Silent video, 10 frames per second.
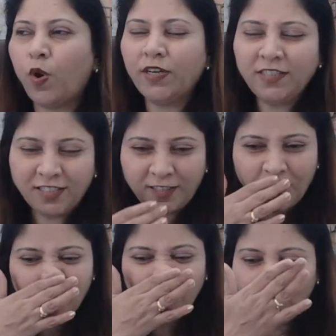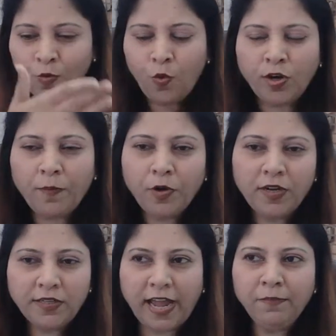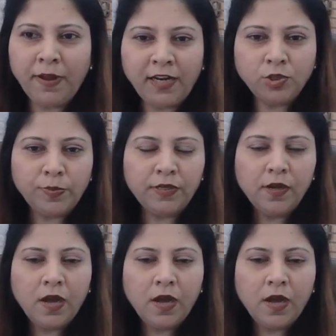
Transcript: is it, what about the time management?